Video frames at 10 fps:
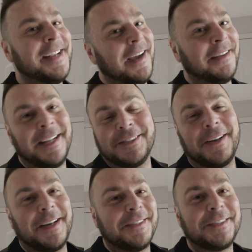yeah, that's
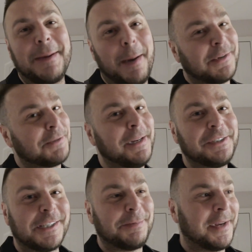all I gotta say. I'm almost
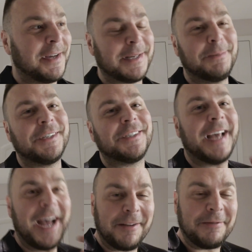speechless because I'm just
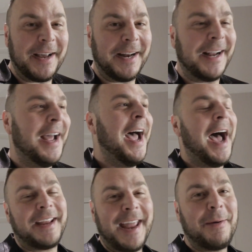salivating.
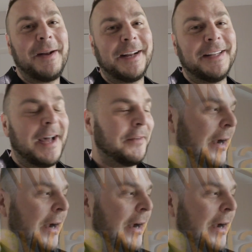I can't wait to get down